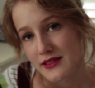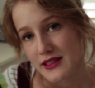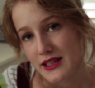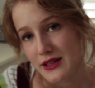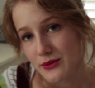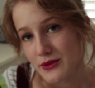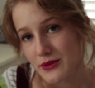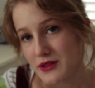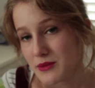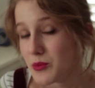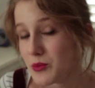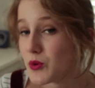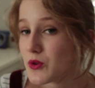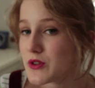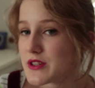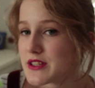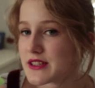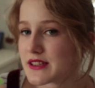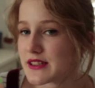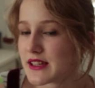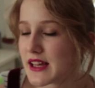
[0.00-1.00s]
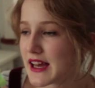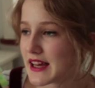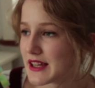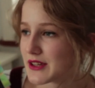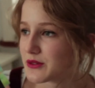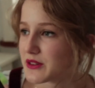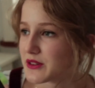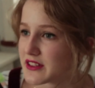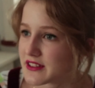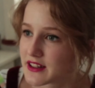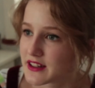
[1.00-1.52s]
It was important
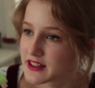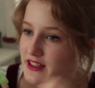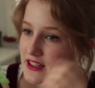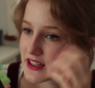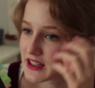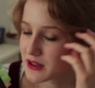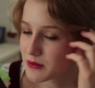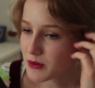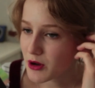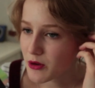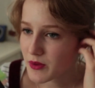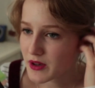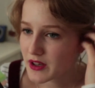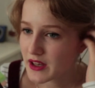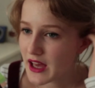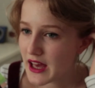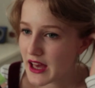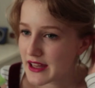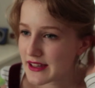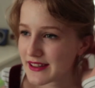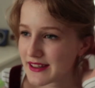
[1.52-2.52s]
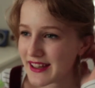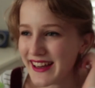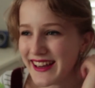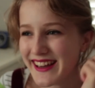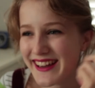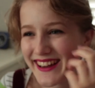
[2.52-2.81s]
and we're studying it at the moment and